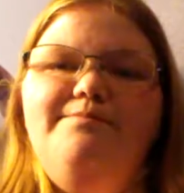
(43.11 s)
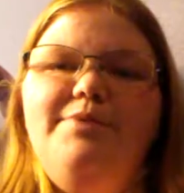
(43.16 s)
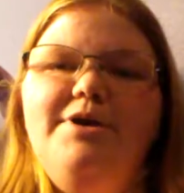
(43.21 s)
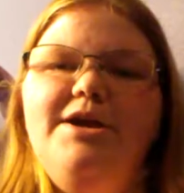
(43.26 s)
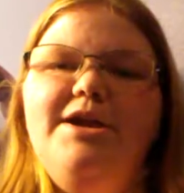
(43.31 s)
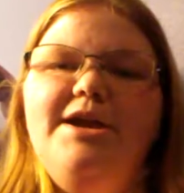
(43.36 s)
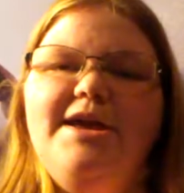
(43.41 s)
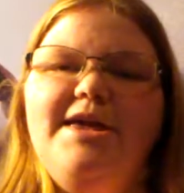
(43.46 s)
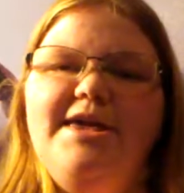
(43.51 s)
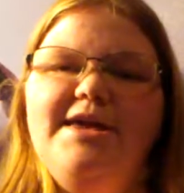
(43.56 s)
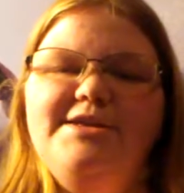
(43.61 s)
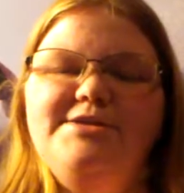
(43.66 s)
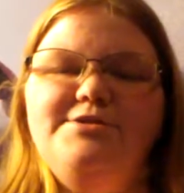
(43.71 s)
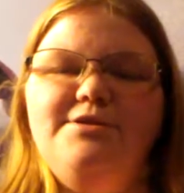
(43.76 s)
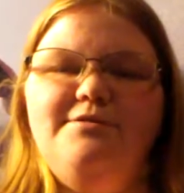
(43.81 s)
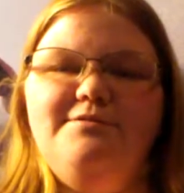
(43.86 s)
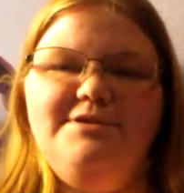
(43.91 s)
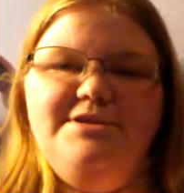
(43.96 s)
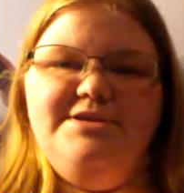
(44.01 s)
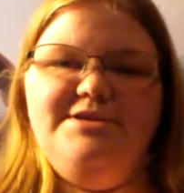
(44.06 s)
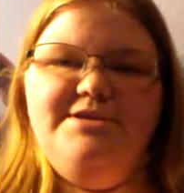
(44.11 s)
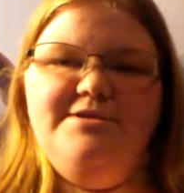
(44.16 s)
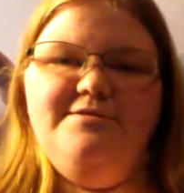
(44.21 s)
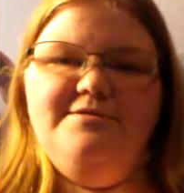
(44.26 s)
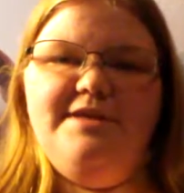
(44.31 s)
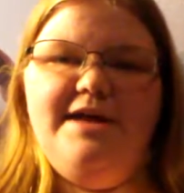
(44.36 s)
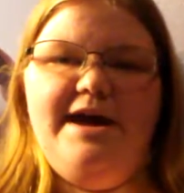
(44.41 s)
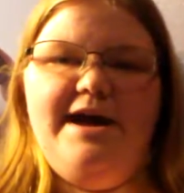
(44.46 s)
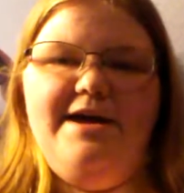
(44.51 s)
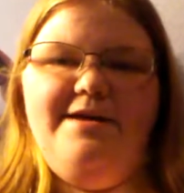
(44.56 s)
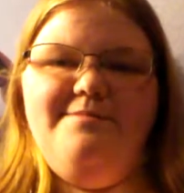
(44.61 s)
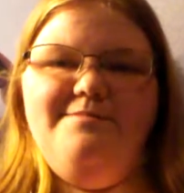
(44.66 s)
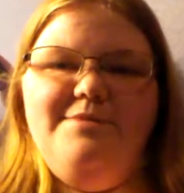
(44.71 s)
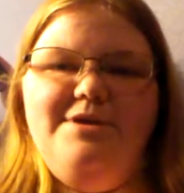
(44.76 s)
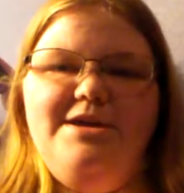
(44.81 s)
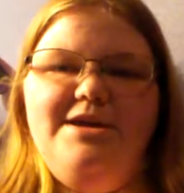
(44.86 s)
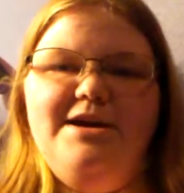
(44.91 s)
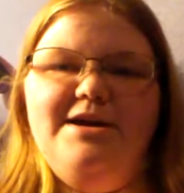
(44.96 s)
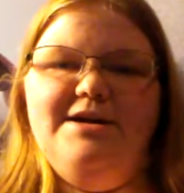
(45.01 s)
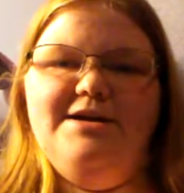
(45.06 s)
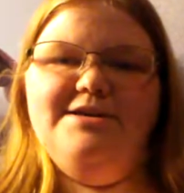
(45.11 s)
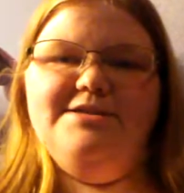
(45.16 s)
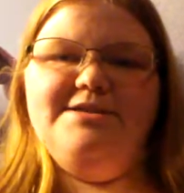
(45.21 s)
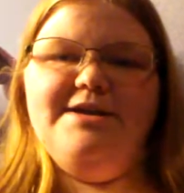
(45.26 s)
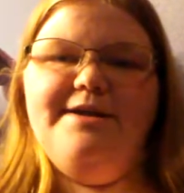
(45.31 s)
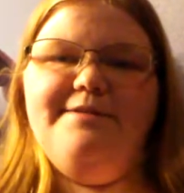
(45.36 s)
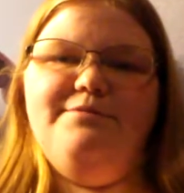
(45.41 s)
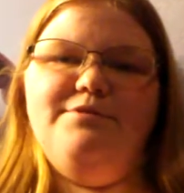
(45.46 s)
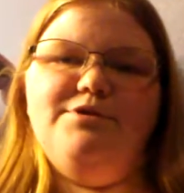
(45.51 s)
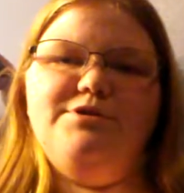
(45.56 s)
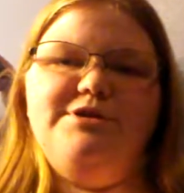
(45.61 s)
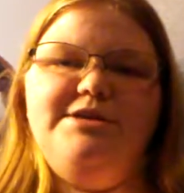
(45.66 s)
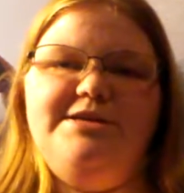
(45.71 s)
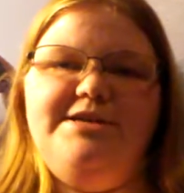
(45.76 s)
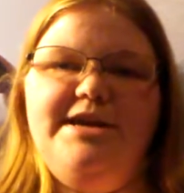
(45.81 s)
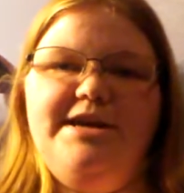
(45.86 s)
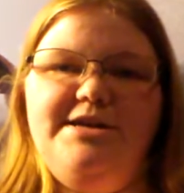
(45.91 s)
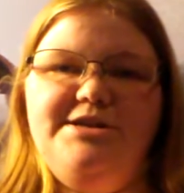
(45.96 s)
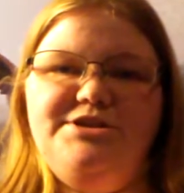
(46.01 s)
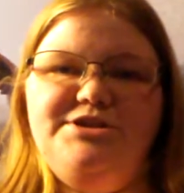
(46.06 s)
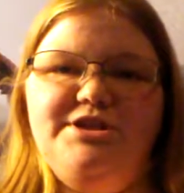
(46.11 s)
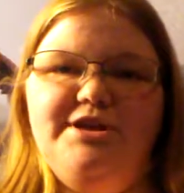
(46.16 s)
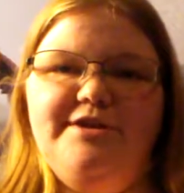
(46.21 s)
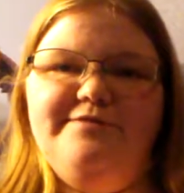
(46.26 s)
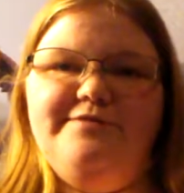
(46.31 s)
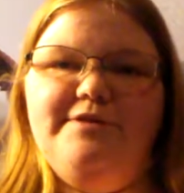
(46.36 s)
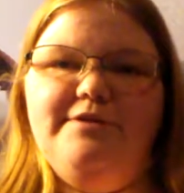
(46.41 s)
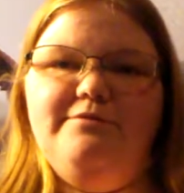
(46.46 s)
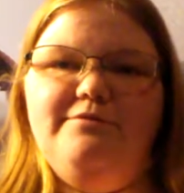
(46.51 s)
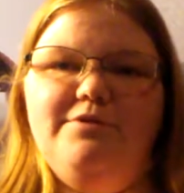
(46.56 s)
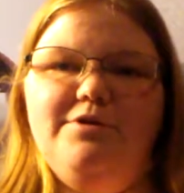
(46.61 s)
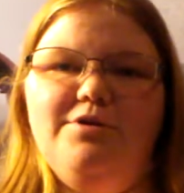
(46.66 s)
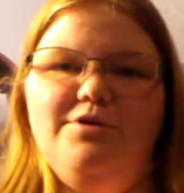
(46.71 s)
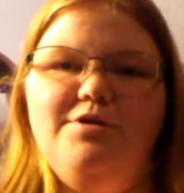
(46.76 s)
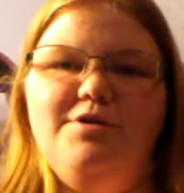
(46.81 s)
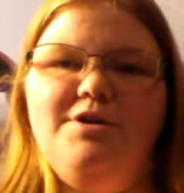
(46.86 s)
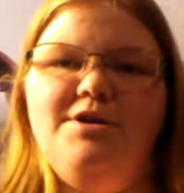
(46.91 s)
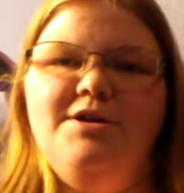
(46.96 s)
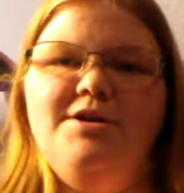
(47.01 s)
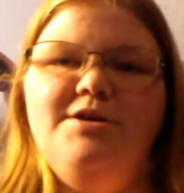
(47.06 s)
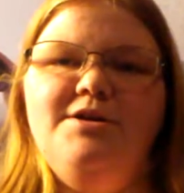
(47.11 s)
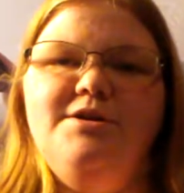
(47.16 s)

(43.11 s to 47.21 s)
But I can't always do that because I work the day shift at work.